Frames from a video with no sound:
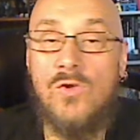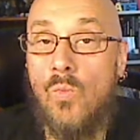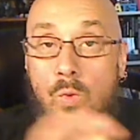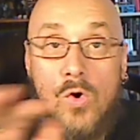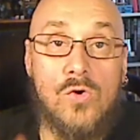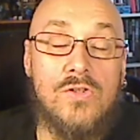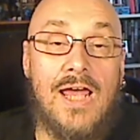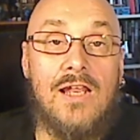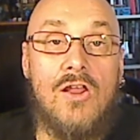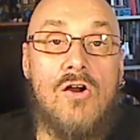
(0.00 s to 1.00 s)
the world
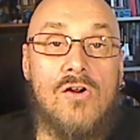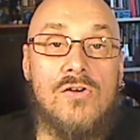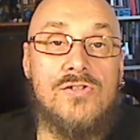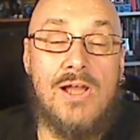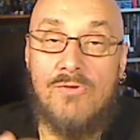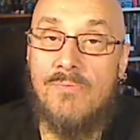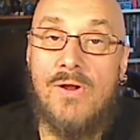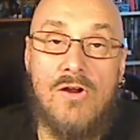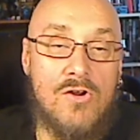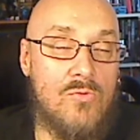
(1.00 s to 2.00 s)
at large. Now, in
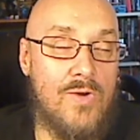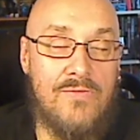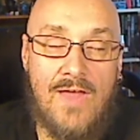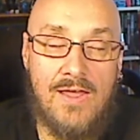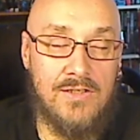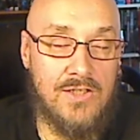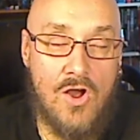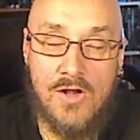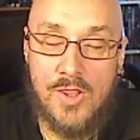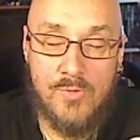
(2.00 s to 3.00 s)
America, we've
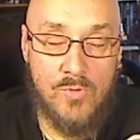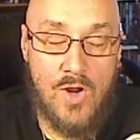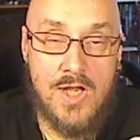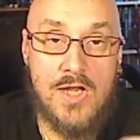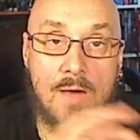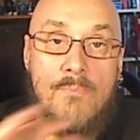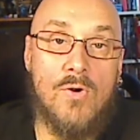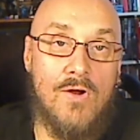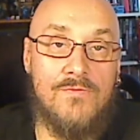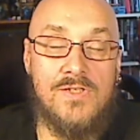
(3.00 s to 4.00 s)
gone through a
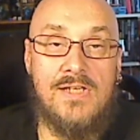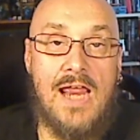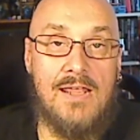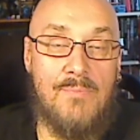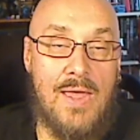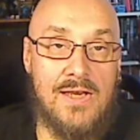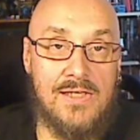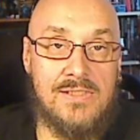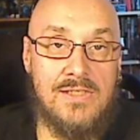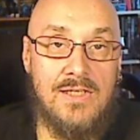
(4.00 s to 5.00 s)
number of satanic
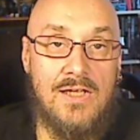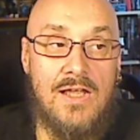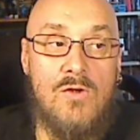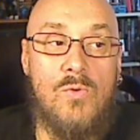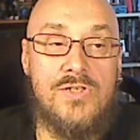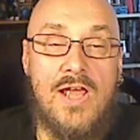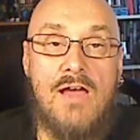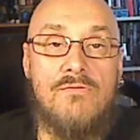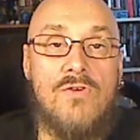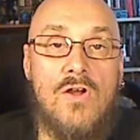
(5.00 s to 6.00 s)
panics, which
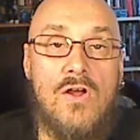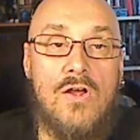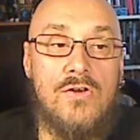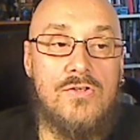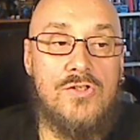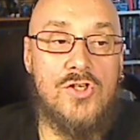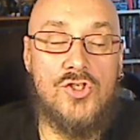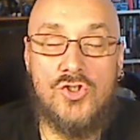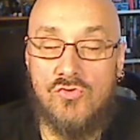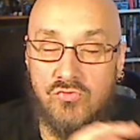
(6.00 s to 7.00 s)
have
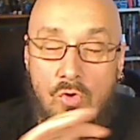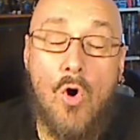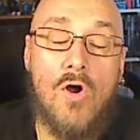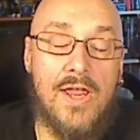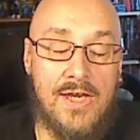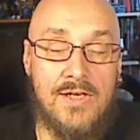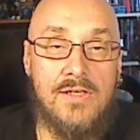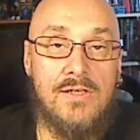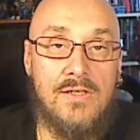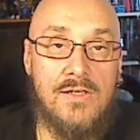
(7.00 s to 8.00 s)
destroyed
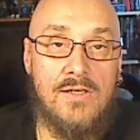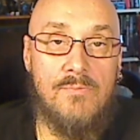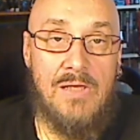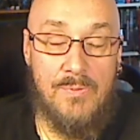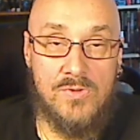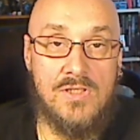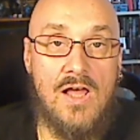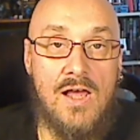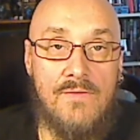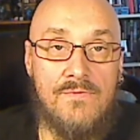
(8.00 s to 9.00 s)
people's
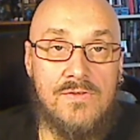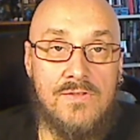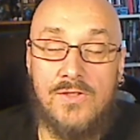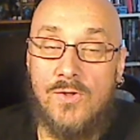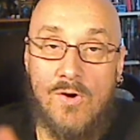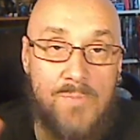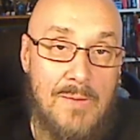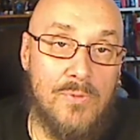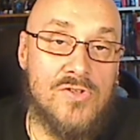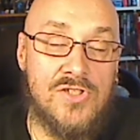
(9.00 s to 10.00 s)
lives. That there are
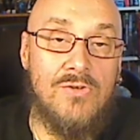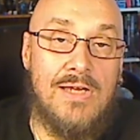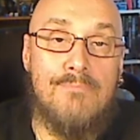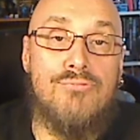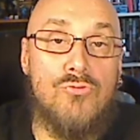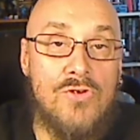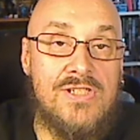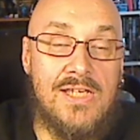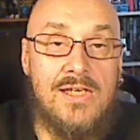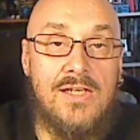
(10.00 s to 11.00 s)
people still in
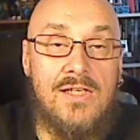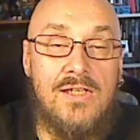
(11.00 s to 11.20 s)
prison